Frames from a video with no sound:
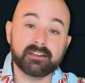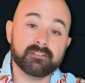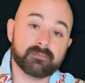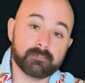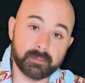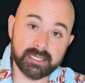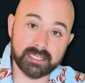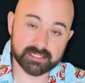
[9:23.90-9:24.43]

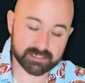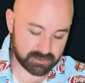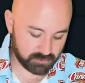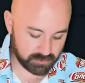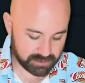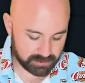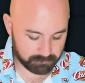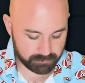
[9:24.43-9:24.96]
of Beast.
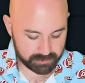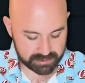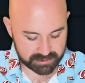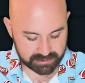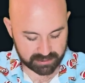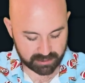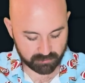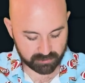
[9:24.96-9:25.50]
We did
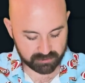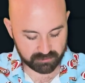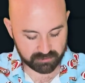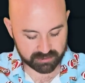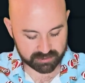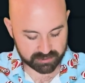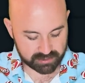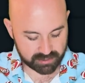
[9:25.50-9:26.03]
Beast. Now we're
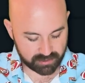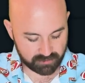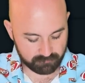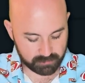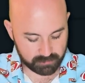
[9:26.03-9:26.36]
doing Son of